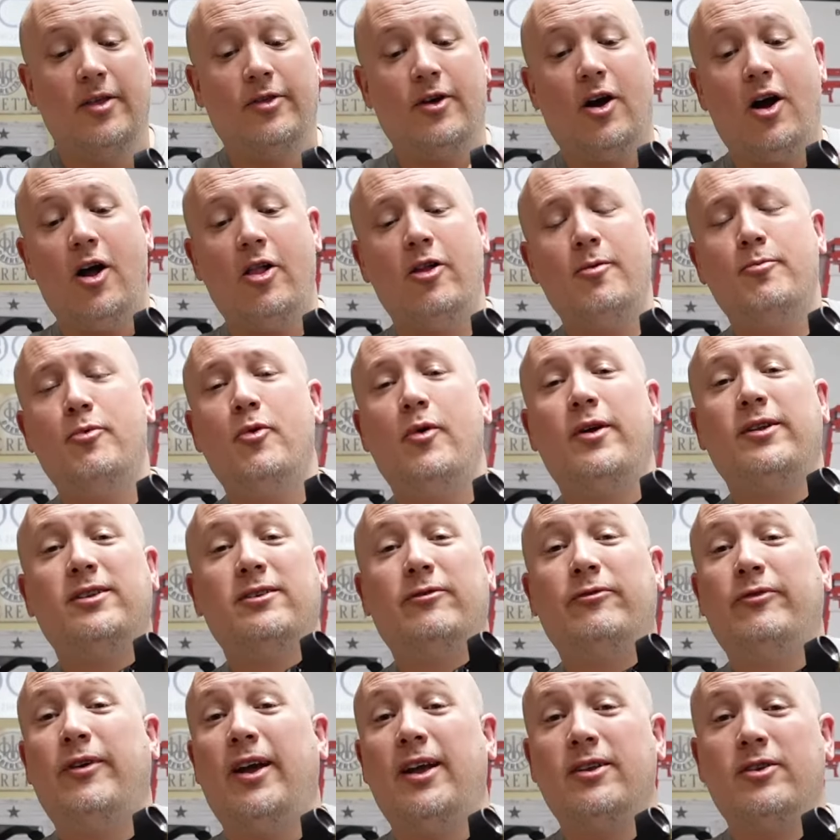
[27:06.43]
The hollow
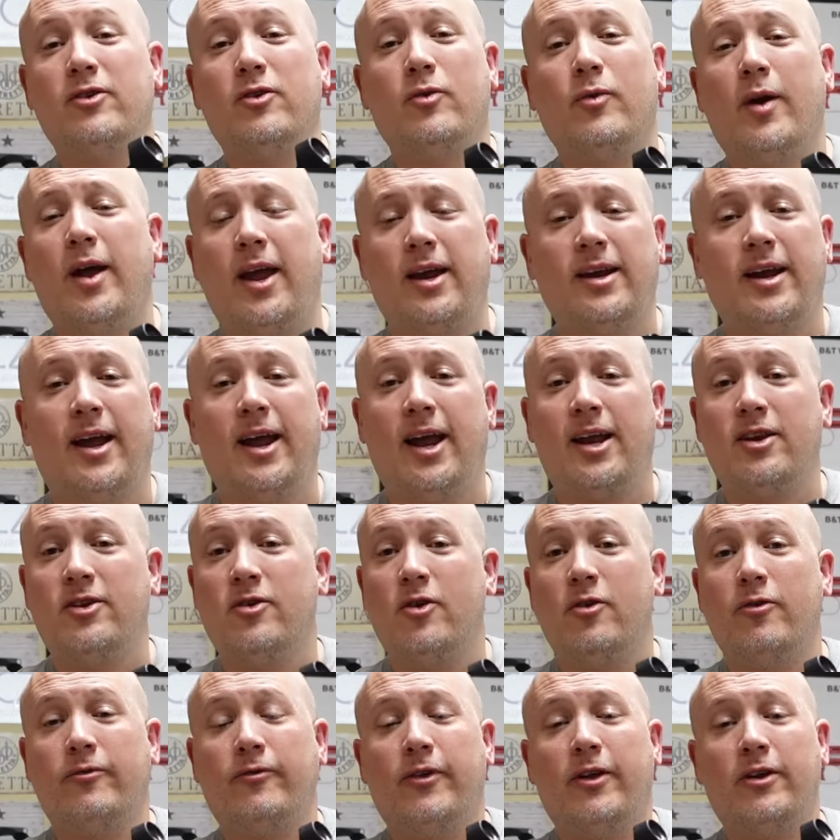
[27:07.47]
points fed great. I had
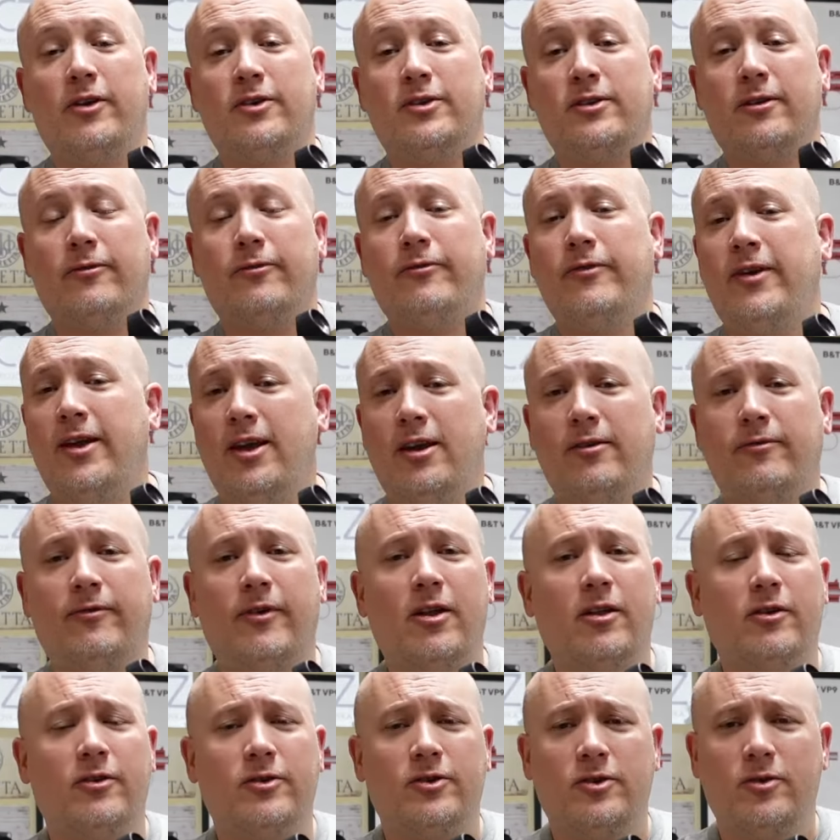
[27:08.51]
no failures to feed,
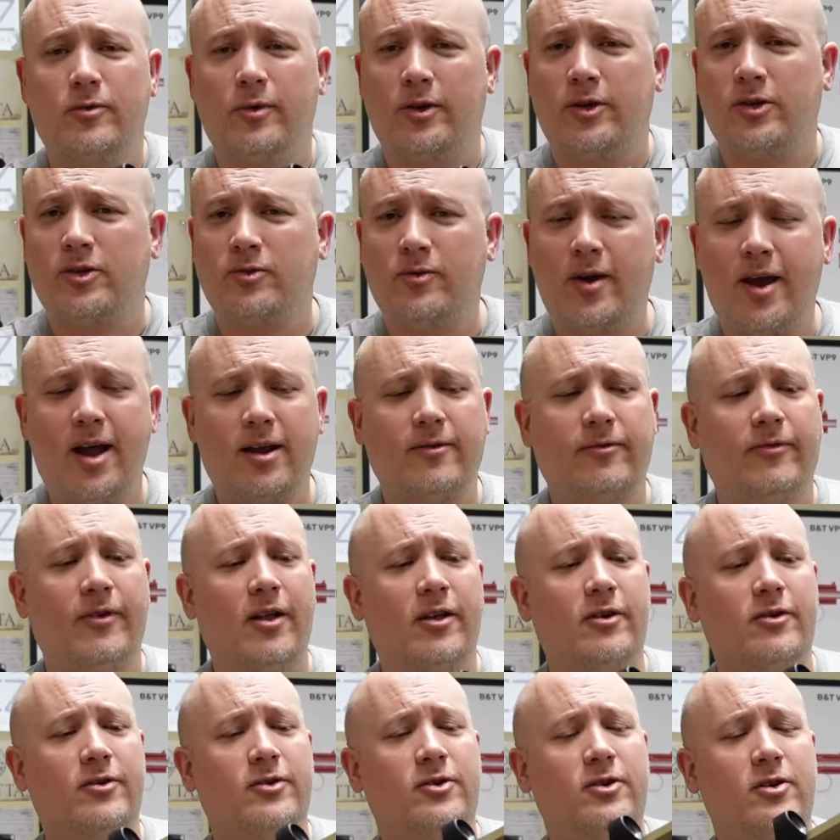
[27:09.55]
failures to extract,
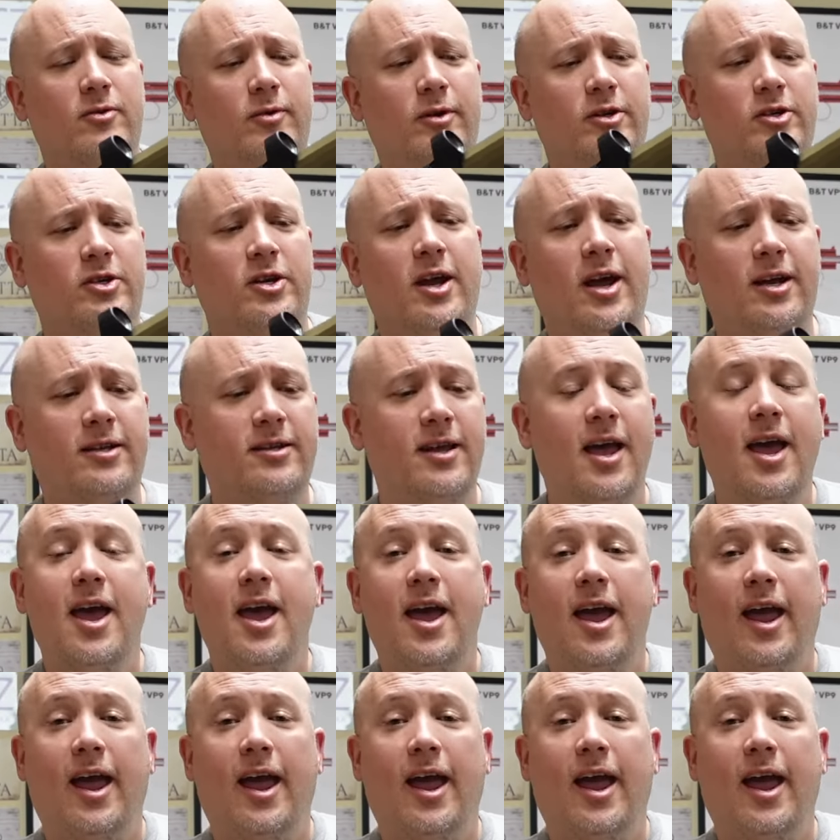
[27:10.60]
failures to eject,